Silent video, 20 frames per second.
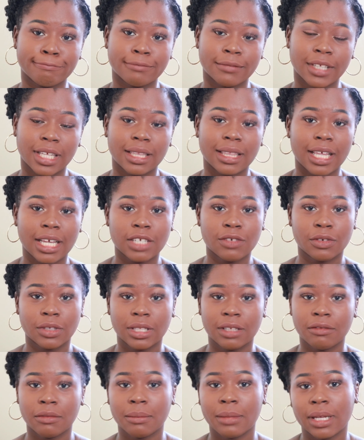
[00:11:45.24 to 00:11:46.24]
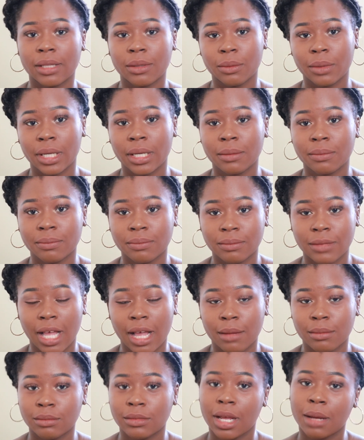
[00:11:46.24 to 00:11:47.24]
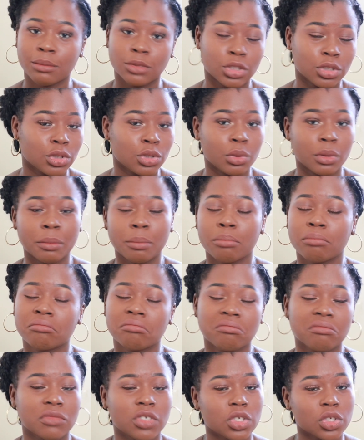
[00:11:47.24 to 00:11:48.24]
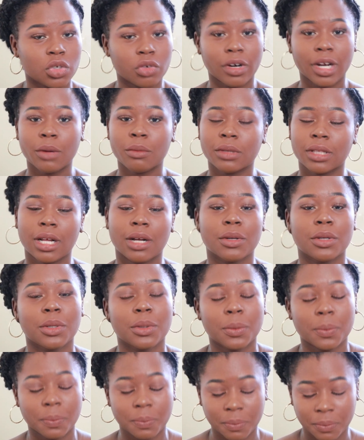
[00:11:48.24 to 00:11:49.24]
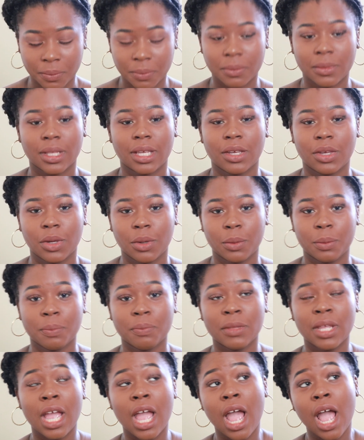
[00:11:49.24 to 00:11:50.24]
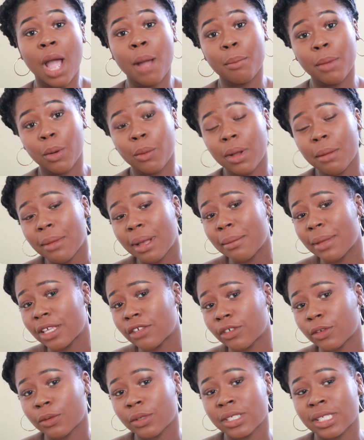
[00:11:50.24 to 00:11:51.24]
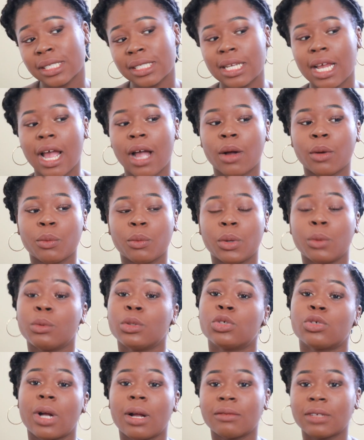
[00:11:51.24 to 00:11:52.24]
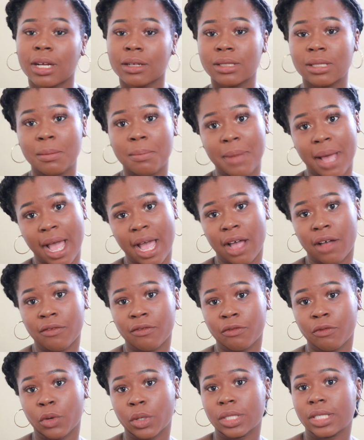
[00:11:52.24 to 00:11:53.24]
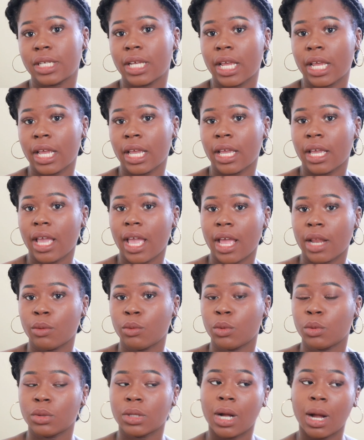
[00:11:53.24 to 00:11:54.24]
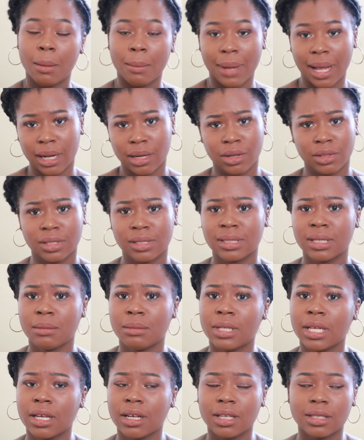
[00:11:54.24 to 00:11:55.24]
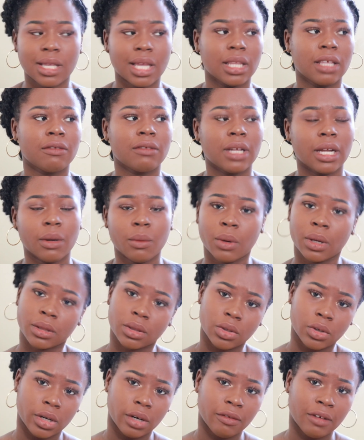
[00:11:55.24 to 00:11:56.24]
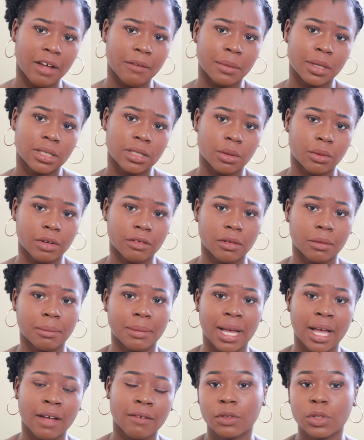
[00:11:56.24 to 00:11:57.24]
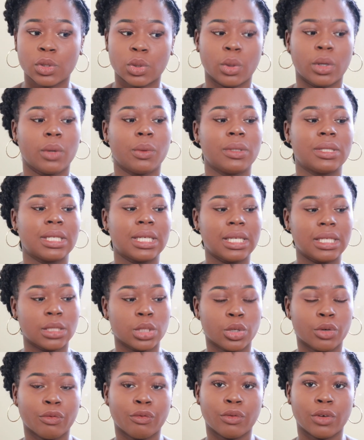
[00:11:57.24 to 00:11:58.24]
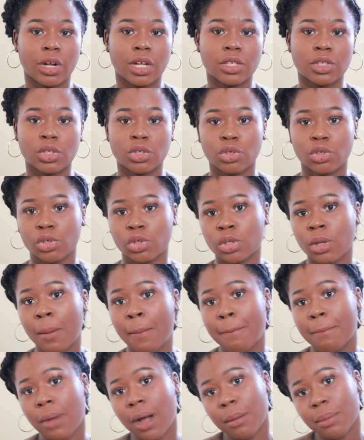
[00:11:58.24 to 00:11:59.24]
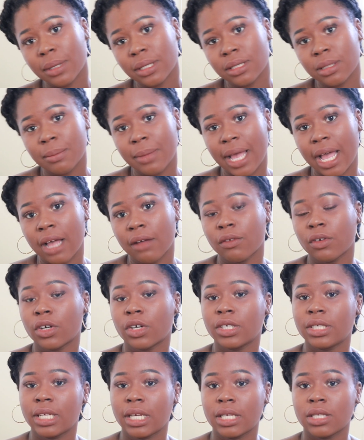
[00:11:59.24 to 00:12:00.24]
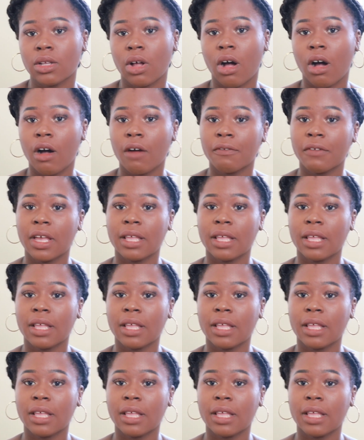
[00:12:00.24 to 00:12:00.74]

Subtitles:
thanks for leaving, by the way. I'm just great without you. Thank you. But when my best friend was in town, we would drive down to Banff for a day, and we would come back on the same day, because I live like 35 minutes away from Banff, so it was easier for us to just pop into Banff on our days off,